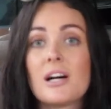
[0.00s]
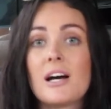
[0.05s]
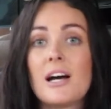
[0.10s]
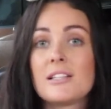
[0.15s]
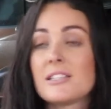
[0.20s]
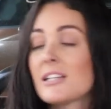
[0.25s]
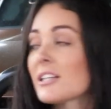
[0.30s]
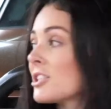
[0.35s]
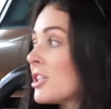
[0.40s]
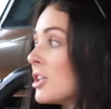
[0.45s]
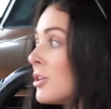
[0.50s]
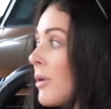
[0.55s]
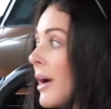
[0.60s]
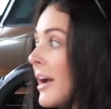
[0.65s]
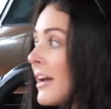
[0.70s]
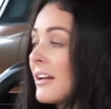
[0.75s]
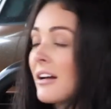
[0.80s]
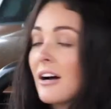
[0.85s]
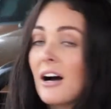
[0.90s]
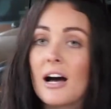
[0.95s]
It's actually
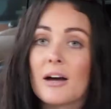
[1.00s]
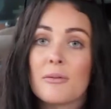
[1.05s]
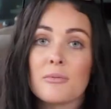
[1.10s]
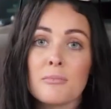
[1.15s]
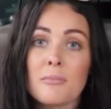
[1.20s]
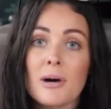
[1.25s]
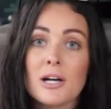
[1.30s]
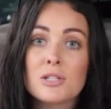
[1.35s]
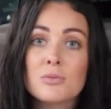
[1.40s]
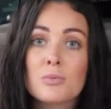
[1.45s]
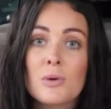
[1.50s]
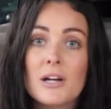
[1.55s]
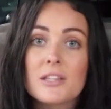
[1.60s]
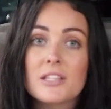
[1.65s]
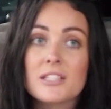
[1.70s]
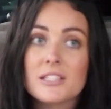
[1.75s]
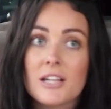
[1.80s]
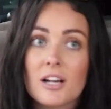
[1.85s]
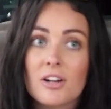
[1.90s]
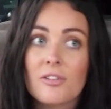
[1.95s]
great. I would much
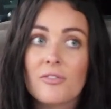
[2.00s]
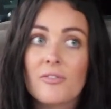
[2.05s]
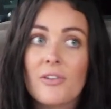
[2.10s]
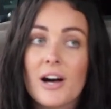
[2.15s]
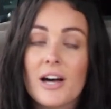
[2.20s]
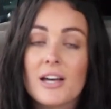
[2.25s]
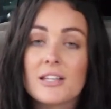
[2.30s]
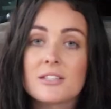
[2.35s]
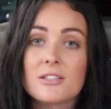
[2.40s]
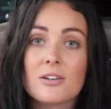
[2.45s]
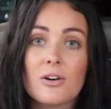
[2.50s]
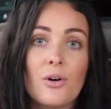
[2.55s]
rather sacrifice